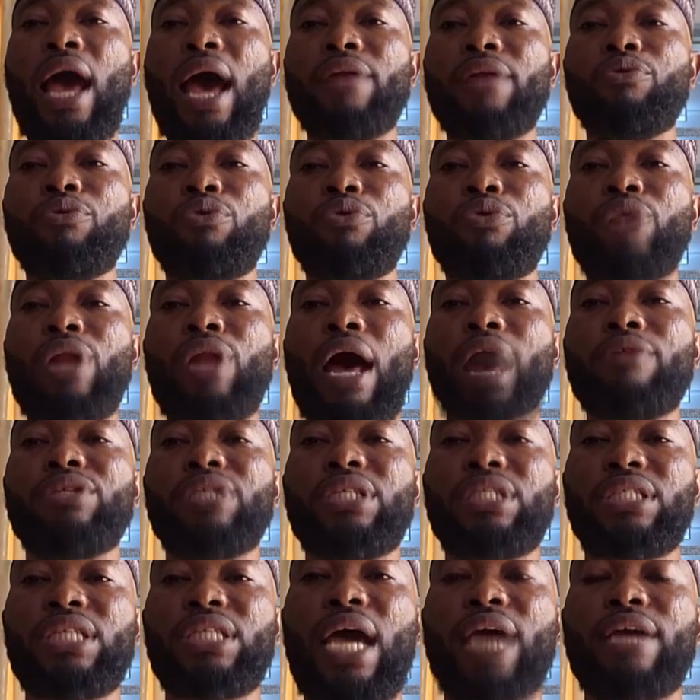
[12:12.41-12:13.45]
and we will now
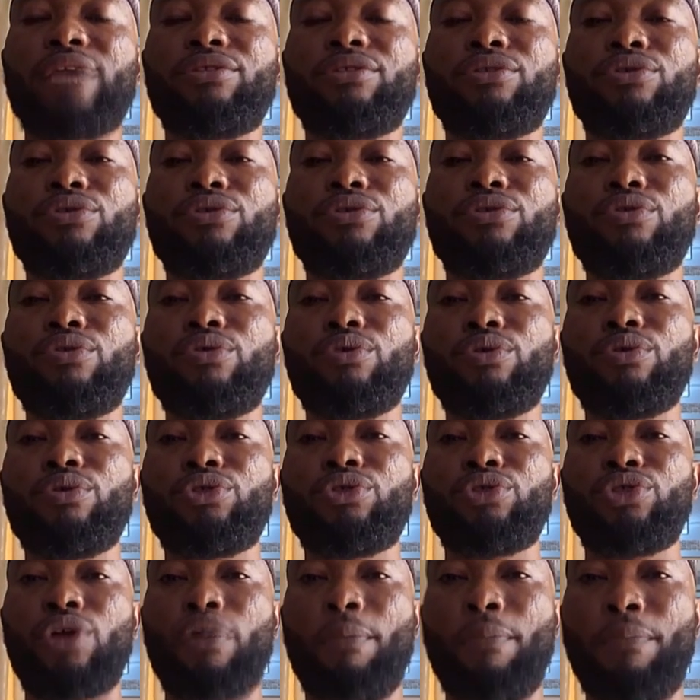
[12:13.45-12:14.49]
decide to
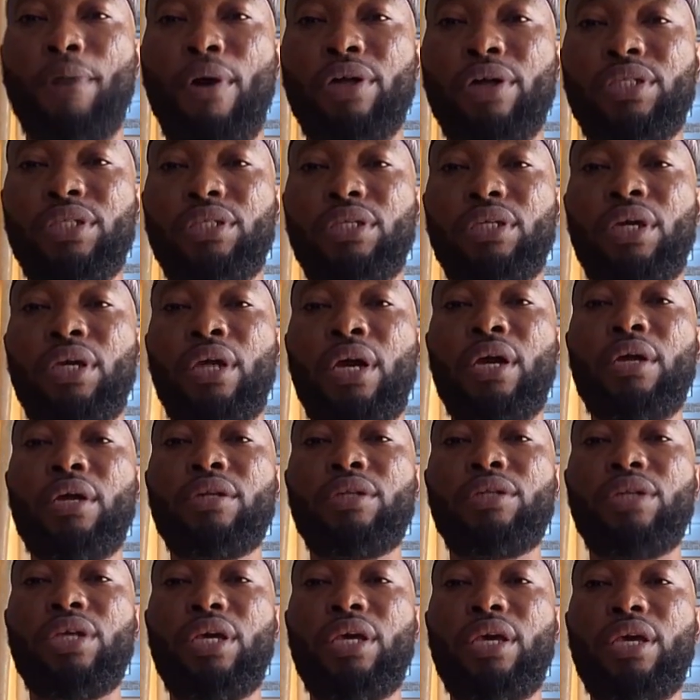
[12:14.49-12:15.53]
support
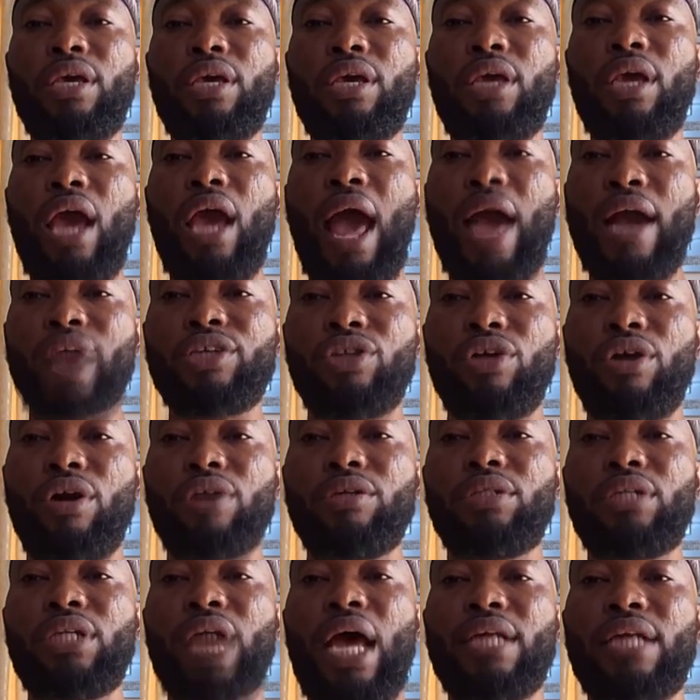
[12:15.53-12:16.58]
the
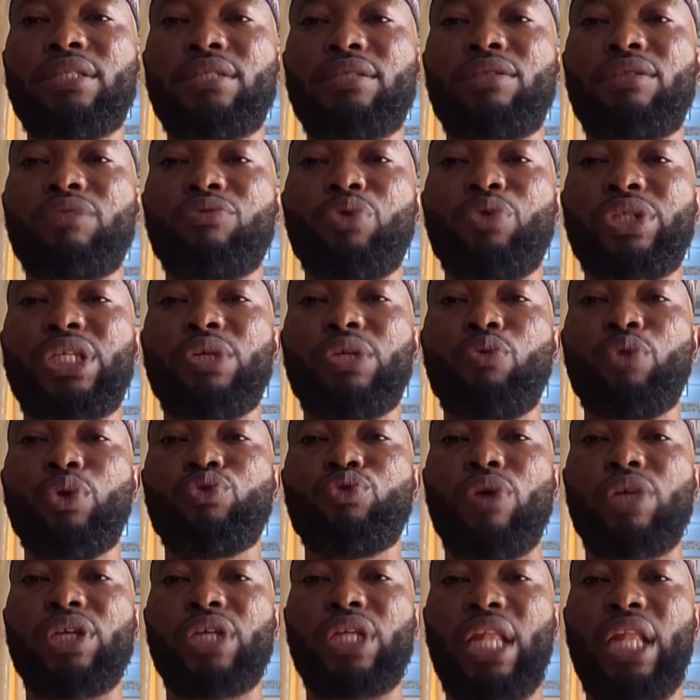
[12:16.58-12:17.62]
action that which
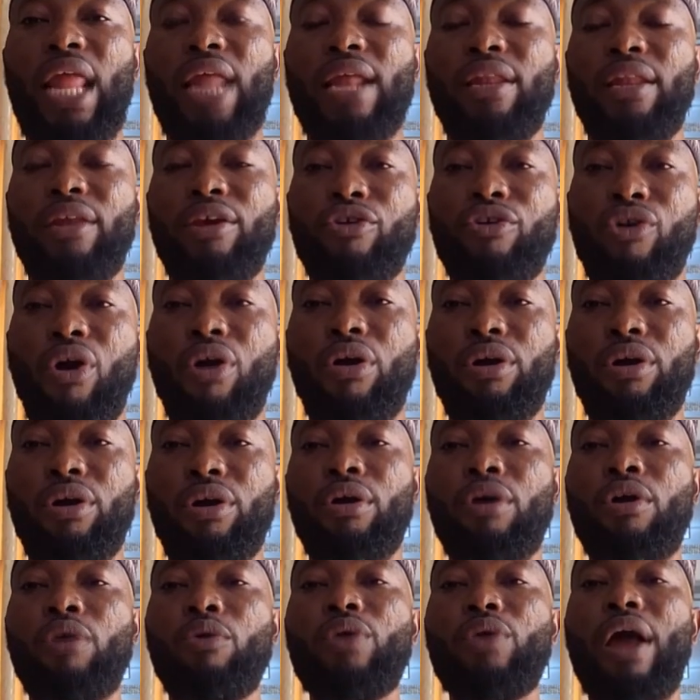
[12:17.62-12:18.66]
was clearly wrong.
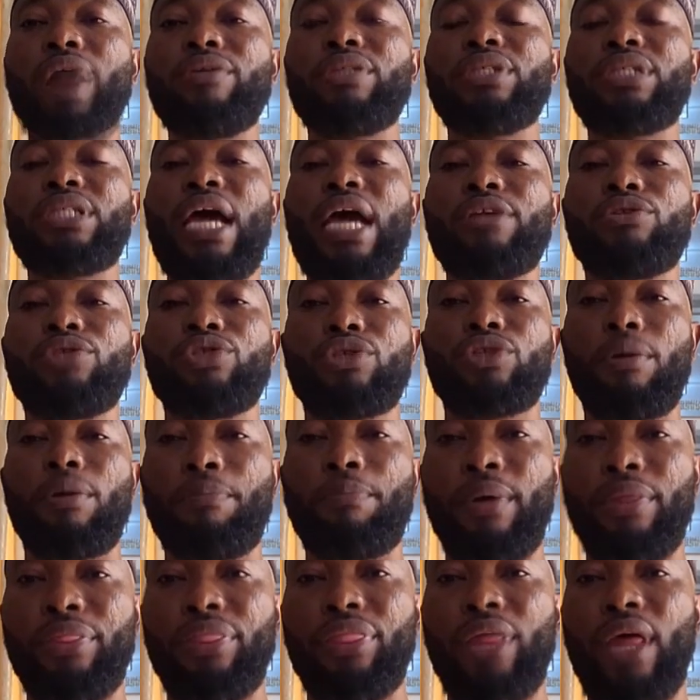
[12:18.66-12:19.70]
We now decide to
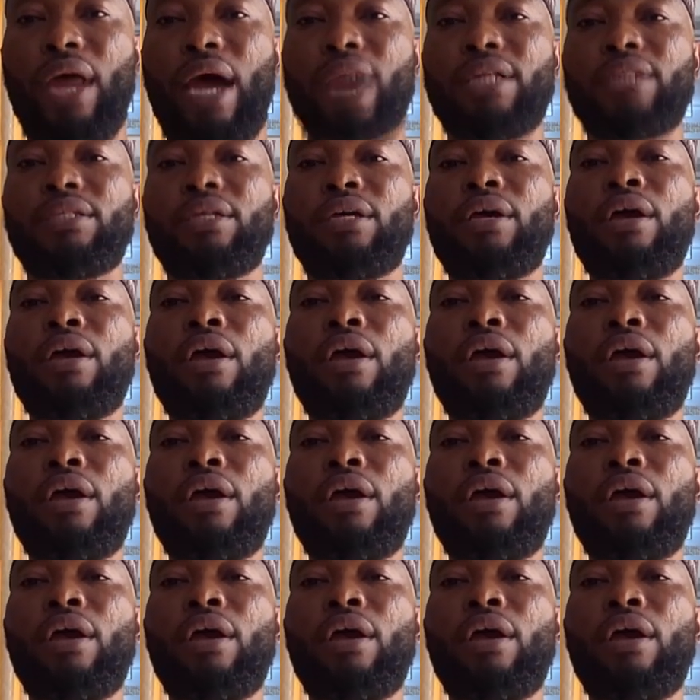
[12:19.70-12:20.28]
support that.